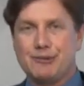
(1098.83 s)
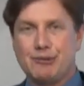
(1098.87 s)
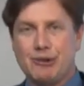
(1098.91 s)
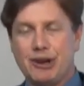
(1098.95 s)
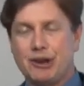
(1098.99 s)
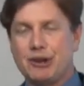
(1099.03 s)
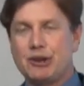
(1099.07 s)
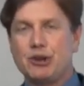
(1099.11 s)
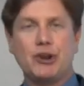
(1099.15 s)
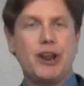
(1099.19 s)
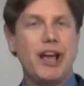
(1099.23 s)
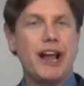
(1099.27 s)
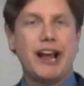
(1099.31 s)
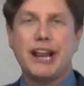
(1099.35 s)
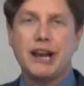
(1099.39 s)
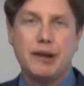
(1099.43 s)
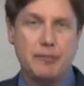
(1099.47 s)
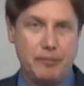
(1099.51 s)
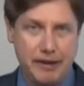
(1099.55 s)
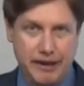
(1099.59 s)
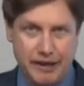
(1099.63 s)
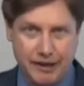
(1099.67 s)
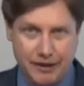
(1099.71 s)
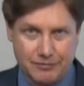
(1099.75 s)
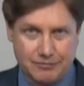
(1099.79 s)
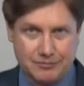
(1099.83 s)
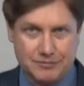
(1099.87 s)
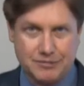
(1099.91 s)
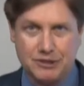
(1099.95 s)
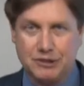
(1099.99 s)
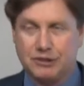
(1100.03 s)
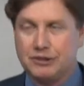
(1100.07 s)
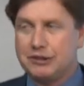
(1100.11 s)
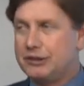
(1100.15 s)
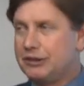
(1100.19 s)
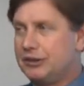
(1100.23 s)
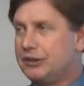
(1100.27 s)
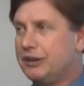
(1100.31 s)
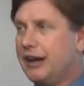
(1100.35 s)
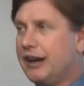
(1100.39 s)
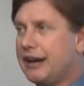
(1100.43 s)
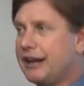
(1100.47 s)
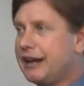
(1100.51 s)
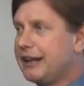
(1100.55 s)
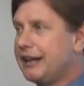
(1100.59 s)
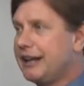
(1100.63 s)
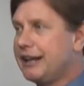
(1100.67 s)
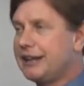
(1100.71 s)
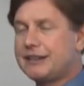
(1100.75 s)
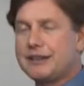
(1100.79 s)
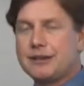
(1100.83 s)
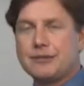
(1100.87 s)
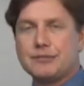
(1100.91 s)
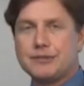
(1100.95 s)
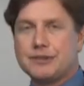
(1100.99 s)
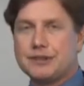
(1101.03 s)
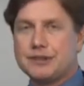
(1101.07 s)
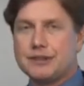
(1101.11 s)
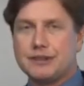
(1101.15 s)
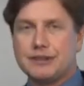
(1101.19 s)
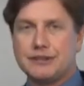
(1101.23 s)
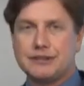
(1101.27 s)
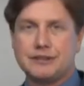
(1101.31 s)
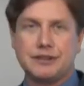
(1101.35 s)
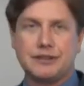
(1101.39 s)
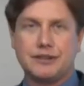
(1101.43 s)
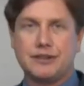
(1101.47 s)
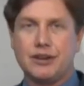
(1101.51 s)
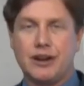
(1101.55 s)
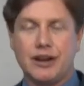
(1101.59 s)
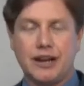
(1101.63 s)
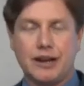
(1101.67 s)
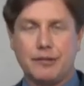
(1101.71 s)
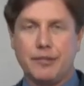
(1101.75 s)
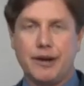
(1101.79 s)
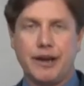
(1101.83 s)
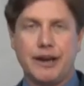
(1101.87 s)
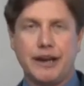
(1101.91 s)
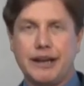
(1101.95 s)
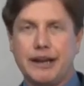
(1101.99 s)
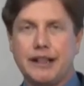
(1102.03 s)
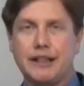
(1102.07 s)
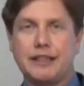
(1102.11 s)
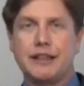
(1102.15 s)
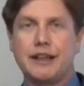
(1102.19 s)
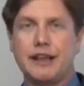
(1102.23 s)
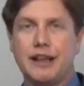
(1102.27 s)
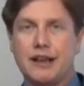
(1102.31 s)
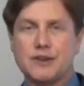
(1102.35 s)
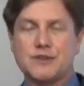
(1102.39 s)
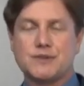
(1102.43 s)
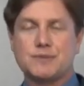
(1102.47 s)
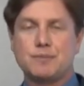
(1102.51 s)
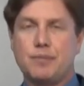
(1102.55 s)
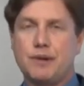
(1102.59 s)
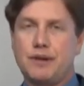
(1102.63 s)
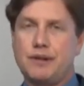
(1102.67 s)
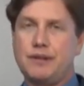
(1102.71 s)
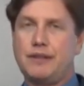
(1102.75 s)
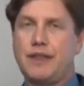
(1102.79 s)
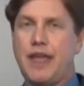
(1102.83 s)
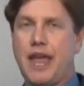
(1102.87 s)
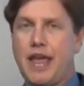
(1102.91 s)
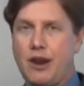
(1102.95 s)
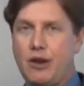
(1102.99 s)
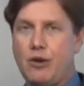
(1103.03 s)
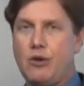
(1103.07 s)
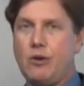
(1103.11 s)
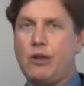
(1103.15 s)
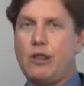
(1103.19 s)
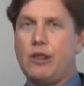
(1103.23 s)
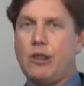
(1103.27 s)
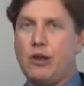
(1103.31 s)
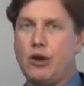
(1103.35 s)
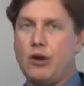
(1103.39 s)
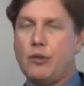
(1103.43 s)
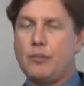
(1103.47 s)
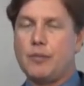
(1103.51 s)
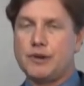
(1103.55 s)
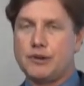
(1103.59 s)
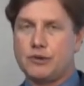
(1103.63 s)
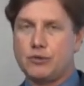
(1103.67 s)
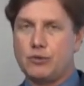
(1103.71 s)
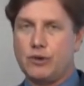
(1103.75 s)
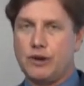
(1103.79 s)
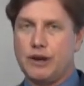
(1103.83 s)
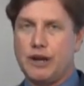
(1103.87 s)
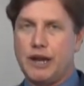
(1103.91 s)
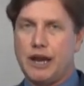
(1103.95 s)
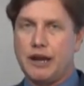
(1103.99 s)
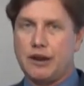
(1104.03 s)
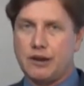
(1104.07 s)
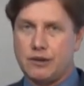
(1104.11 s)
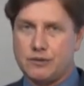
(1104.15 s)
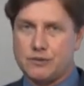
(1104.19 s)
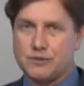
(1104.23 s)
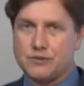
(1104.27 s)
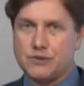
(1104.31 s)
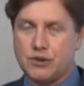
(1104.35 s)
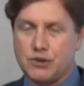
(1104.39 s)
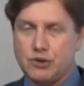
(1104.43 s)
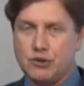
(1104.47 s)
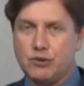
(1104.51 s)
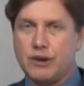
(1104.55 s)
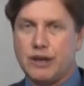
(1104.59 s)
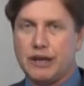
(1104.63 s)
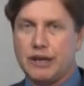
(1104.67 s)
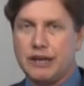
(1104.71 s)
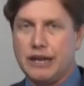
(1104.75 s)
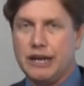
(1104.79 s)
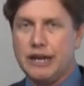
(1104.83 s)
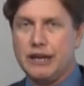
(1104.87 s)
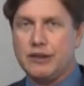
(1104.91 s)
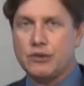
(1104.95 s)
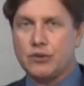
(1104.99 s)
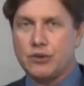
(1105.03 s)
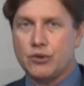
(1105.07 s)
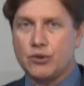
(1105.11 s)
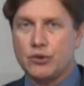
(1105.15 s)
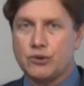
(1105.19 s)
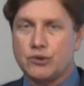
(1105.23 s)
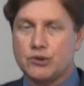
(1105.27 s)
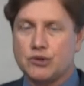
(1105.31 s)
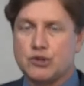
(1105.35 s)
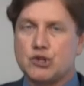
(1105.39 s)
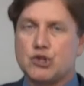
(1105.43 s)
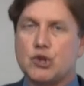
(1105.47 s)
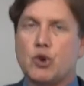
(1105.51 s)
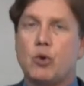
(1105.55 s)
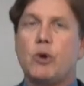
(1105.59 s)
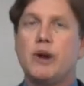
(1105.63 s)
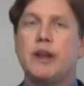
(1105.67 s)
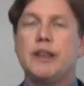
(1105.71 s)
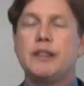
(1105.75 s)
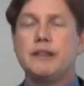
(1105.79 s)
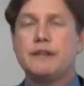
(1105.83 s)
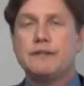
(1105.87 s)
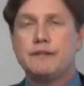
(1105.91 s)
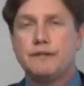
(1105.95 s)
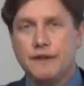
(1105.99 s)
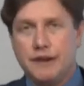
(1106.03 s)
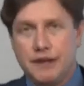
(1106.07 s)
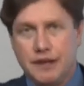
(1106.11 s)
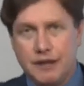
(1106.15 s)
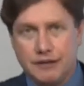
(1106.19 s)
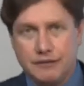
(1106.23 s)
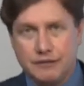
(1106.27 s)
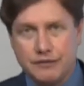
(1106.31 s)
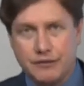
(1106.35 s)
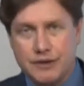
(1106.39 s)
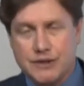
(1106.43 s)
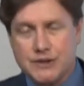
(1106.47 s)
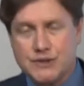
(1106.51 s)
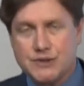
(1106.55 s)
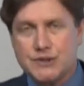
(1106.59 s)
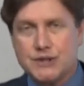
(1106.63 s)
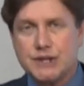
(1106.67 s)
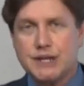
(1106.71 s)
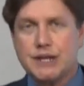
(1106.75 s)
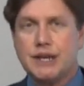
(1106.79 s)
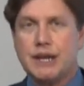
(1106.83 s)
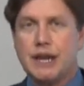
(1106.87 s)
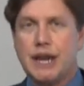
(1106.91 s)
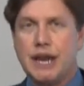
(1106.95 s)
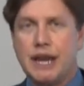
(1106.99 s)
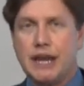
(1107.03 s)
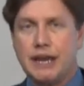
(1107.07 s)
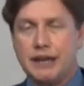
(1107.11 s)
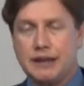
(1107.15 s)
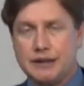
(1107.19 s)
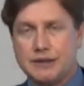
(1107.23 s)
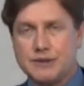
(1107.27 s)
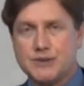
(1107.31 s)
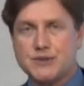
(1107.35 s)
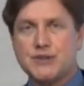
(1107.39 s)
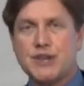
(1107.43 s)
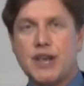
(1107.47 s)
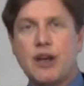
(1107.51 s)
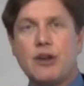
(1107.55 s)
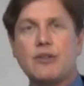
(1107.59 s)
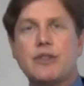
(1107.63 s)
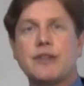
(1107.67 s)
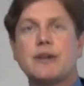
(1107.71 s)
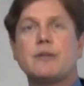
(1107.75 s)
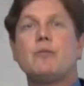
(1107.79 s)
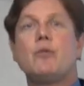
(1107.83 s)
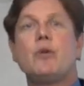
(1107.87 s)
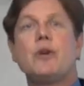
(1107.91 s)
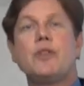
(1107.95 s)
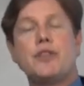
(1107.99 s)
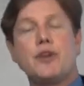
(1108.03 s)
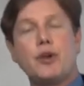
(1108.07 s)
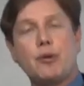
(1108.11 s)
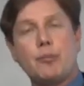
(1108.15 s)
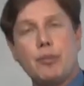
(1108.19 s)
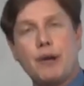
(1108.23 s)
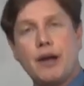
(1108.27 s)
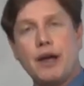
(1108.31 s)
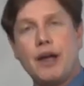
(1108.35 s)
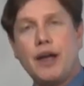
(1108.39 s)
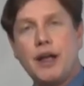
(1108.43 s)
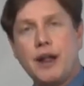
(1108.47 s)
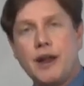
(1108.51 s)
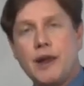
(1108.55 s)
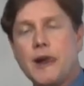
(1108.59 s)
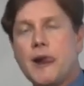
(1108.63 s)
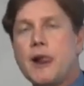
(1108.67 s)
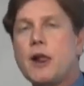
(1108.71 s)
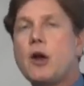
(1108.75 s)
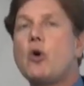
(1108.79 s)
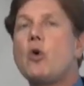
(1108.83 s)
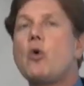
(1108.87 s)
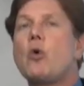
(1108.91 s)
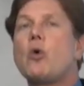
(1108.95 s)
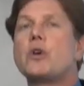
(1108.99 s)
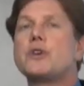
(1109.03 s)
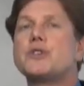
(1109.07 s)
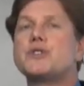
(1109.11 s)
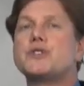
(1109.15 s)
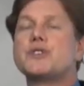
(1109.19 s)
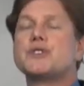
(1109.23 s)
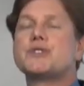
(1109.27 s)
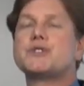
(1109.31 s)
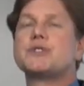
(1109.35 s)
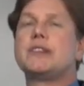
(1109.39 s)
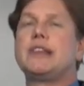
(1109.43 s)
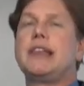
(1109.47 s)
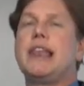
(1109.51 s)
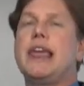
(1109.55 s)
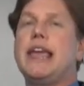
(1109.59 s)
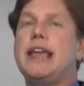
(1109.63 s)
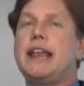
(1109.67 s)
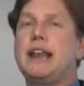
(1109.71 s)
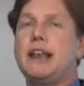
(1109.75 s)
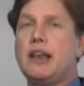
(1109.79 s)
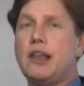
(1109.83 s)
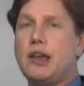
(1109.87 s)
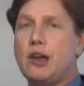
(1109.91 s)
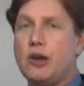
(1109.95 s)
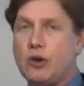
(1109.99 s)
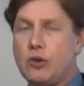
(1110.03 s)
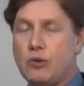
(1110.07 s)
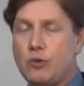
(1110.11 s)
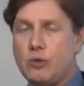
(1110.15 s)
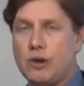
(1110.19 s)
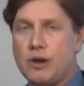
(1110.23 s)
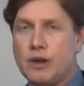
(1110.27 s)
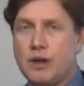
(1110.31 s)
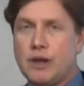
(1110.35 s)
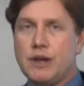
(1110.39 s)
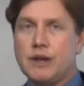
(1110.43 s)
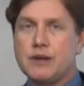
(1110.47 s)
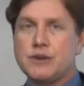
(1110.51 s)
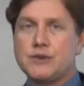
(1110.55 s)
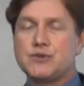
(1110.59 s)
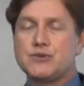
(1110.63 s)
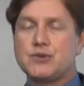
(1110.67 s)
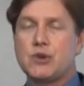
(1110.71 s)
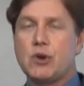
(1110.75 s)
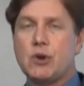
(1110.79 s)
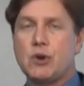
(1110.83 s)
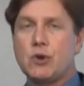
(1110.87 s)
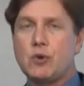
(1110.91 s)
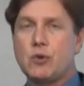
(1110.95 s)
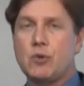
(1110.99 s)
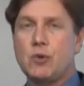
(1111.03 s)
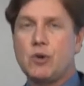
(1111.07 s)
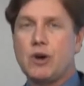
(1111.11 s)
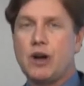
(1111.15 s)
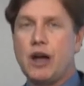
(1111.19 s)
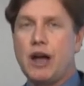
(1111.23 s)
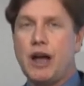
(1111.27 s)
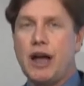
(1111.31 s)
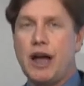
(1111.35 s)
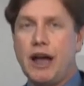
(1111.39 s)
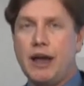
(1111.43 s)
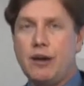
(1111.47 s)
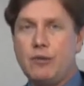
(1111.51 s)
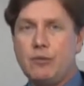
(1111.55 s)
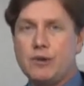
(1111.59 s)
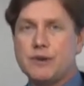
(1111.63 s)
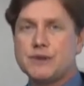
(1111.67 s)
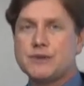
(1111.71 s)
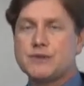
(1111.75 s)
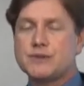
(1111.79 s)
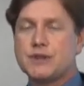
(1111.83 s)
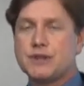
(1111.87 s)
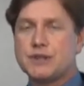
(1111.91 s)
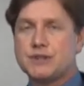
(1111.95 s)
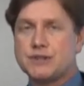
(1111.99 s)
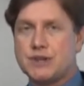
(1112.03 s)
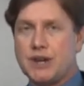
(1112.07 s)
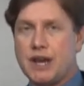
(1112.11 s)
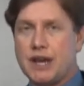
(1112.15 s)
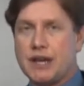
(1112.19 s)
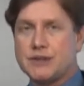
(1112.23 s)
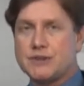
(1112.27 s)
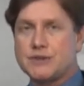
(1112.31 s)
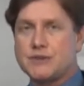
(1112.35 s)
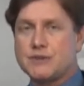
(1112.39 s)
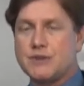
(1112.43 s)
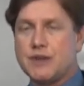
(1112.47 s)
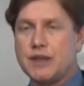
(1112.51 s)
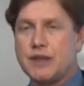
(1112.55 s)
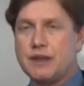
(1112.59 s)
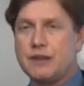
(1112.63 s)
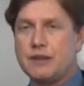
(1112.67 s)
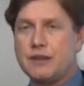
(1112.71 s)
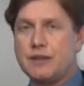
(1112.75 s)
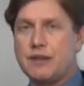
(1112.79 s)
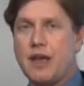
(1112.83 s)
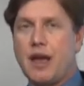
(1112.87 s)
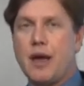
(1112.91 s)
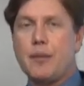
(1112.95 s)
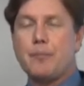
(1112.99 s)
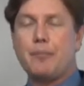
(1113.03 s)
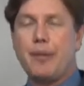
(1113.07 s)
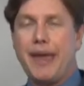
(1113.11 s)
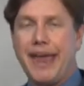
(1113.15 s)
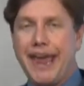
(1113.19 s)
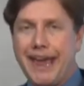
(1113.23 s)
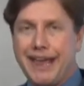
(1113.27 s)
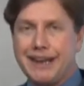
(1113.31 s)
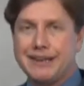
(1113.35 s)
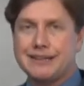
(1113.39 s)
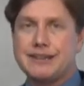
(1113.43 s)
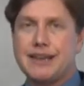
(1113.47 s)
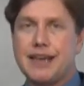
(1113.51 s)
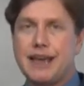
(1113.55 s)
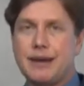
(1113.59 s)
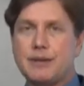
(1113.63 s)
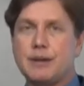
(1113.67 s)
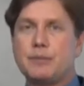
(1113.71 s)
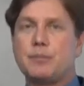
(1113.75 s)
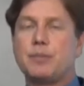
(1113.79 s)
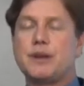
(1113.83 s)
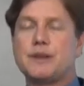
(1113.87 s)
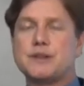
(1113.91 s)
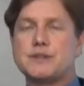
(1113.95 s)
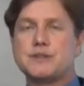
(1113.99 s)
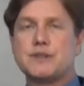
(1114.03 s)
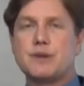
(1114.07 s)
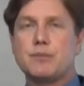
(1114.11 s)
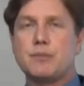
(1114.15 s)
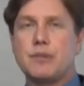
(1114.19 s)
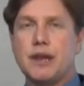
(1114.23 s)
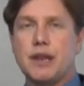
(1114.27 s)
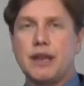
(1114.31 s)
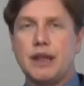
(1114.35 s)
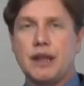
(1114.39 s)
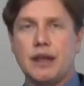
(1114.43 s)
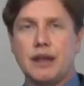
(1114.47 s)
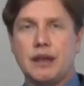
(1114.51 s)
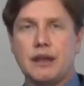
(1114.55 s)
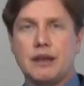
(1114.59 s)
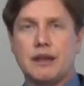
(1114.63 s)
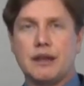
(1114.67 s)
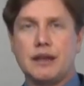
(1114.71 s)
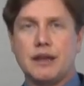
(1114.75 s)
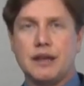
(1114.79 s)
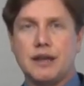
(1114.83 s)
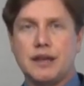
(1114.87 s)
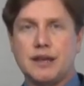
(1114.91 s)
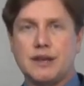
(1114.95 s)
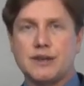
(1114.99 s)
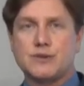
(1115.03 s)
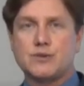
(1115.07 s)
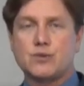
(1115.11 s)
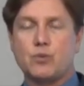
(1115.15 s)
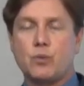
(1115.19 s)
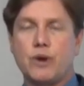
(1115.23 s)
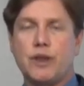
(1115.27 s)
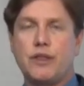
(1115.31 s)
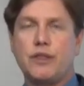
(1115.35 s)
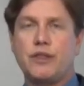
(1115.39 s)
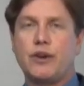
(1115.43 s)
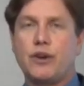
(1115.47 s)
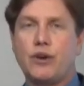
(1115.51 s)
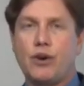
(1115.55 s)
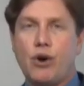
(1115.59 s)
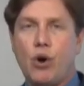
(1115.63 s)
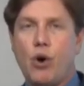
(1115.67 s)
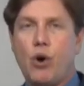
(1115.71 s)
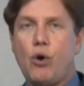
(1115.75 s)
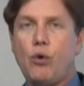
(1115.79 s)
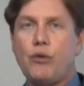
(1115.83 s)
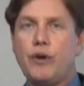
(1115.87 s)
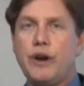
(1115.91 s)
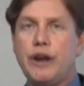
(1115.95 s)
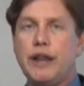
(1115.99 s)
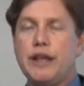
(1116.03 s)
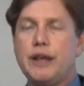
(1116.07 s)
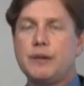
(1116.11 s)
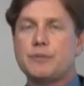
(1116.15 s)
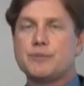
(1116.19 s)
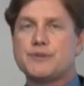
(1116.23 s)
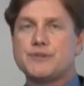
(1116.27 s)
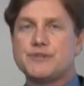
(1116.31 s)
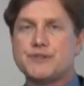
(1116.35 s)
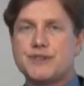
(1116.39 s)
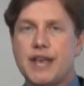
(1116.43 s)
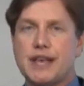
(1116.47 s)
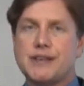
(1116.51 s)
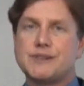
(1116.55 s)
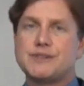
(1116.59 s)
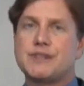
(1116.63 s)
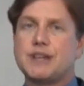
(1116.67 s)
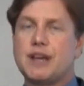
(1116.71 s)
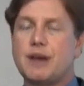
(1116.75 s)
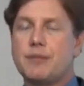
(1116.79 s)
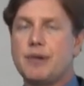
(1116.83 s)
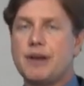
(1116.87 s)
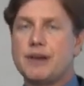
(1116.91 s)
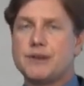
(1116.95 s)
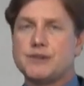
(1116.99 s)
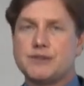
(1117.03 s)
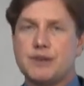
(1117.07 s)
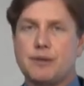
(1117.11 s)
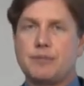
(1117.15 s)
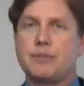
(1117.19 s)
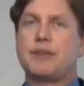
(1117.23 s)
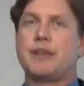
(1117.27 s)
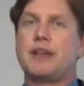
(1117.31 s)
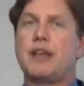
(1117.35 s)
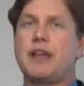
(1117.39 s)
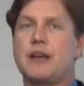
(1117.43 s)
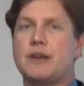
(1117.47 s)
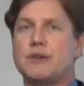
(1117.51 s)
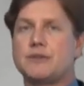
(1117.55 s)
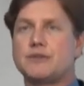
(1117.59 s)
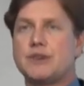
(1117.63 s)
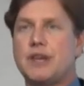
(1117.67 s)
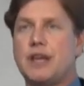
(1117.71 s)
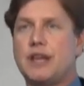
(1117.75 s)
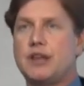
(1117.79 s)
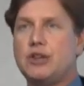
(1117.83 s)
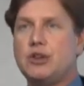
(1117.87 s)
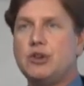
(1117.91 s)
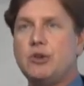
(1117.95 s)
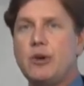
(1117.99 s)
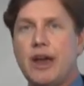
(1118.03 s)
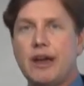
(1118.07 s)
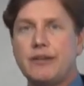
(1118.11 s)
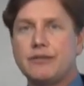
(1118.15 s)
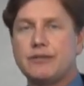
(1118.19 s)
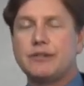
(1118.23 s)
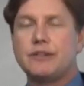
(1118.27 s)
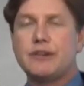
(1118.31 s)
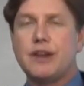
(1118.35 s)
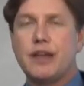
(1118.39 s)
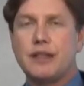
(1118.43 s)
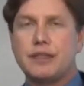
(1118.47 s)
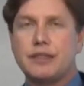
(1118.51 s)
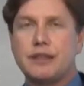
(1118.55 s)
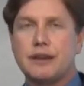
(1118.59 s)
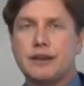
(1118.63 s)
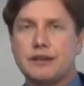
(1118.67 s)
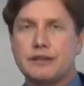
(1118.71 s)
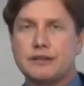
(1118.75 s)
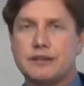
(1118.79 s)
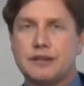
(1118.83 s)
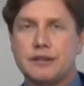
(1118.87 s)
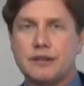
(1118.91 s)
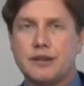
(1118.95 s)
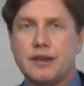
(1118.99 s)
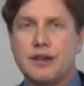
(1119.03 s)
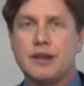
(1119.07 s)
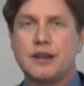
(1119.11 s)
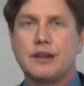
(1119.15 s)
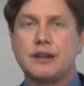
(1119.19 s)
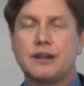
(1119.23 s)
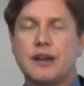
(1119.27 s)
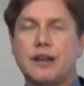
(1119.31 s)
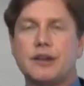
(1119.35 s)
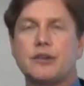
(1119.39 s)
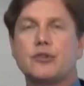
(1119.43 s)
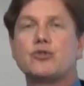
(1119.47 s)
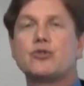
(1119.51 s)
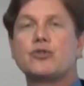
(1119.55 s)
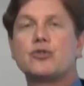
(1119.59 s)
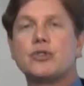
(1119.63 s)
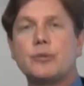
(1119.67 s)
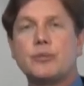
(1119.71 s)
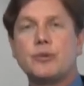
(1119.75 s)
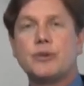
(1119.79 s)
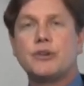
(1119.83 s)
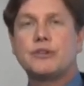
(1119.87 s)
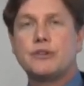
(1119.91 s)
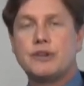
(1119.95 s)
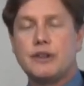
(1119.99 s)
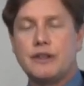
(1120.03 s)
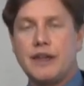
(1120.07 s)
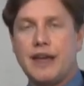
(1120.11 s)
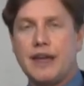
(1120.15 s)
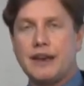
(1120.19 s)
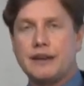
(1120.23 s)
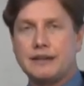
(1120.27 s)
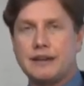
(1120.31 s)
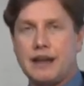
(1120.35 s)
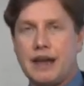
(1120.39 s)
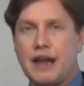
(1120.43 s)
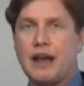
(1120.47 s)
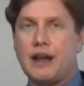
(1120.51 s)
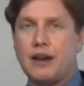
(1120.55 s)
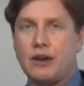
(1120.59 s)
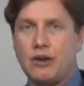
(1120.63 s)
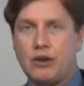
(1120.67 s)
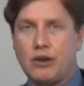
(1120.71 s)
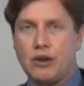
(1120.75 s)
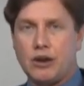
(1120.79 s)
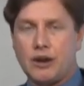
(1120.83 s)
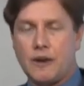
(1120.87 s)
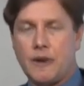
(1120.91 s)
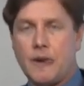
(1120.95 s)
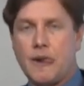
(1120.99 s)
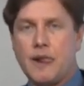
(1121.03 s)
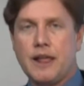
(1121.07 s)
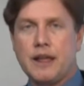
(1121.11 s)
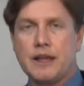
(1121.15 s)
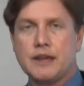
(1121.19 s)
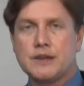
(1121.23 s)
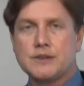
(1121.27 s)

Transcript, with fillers: Well, you're not going to beat them. You're, you're not going to get them to, to talk about anything else but that Oklahoma tornado. So you can either join the feeding frenzy and sell them what they're buying, or just lay low. So I would suggest that a bad time to pitch the media is when they're already obsessing about something else and you have nothing to contribute to that dialogue.